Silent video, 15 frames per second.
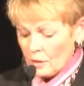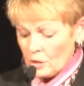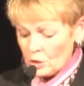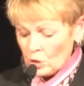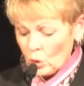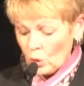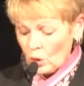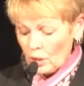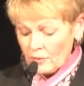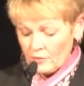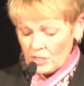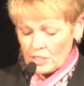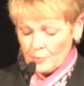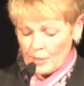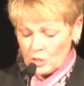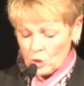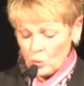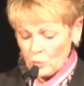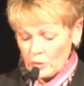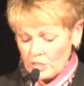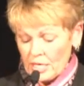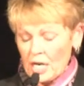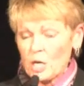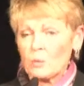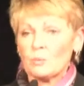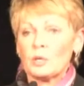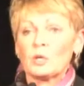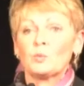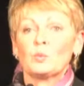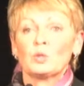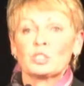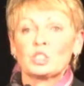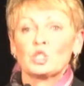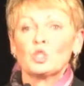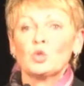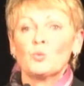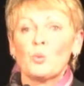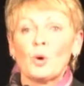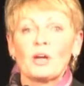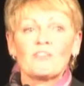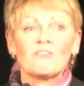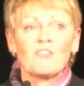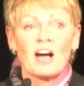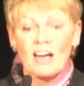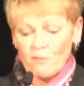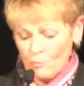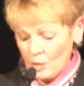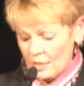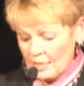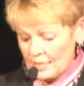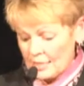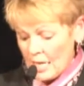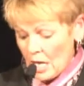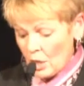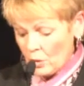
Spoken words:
The total of the special retirement was $2.5 million.